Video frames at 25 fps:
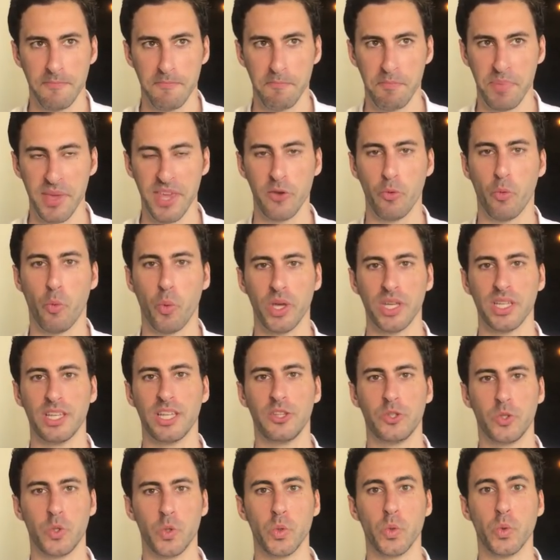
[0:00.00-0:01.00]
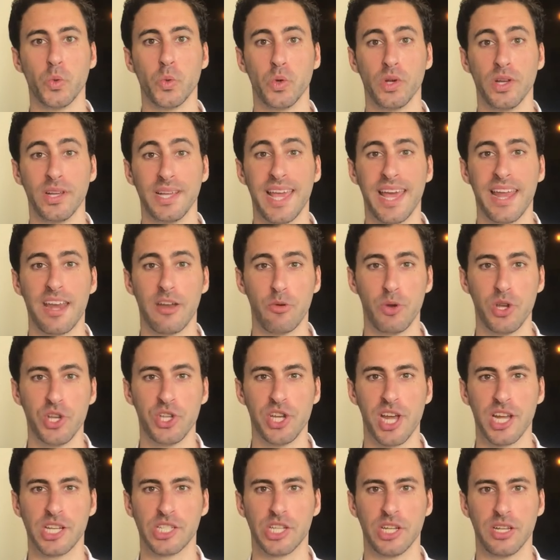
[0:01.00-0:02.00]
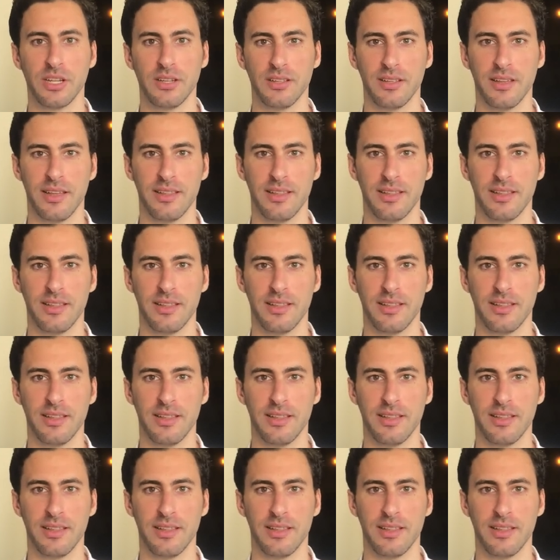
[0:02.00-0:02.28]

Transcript: be willing to get a rejection,